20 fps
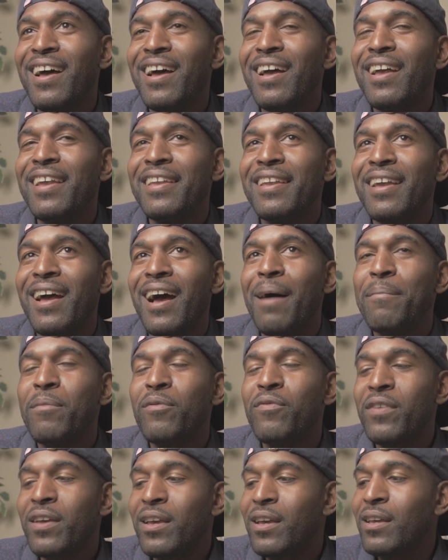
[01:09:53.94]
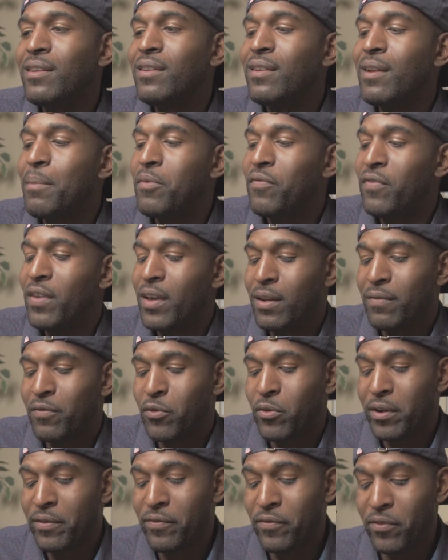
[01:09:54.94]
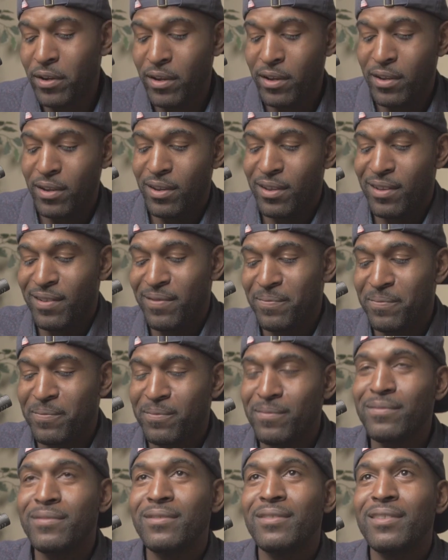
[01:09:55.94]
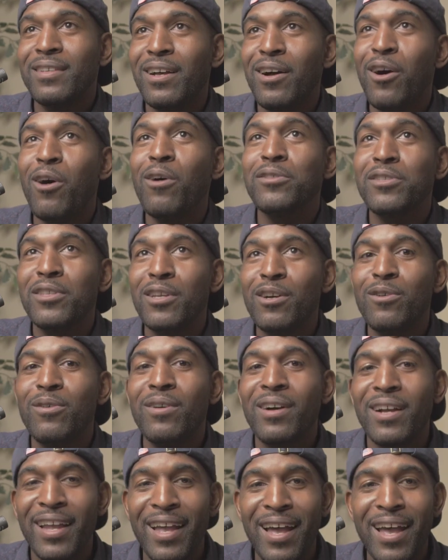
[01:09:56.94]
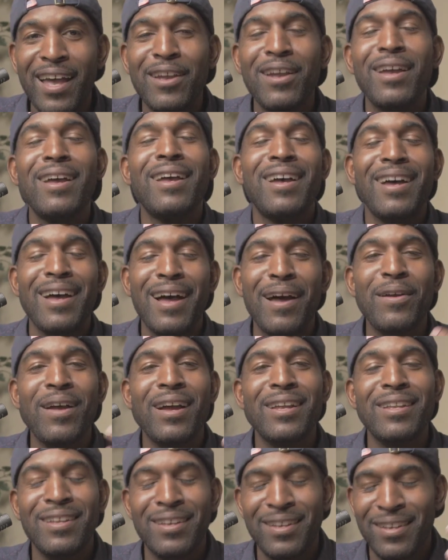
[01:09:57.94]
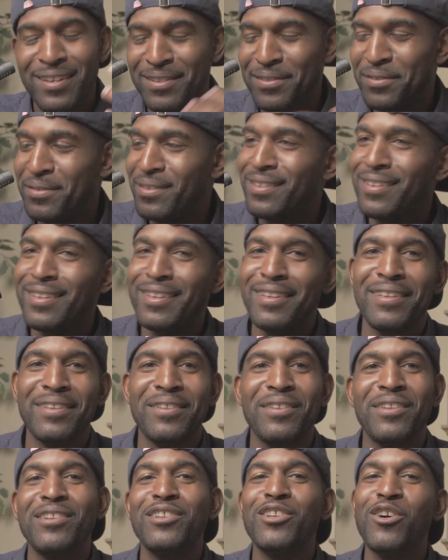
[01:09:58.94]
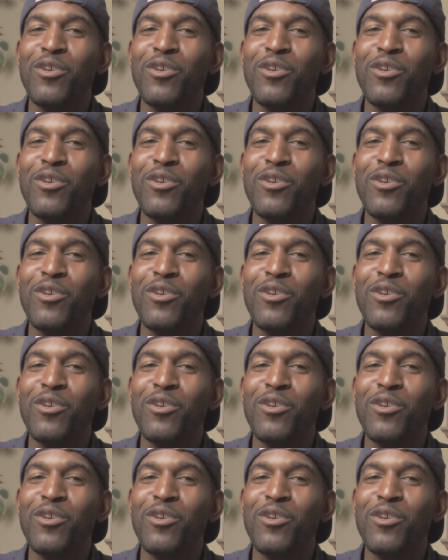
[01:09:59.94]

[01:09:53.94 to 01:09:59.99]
I'm a fan. I'm a fan of Greek Freak. Also, a guy. I don't.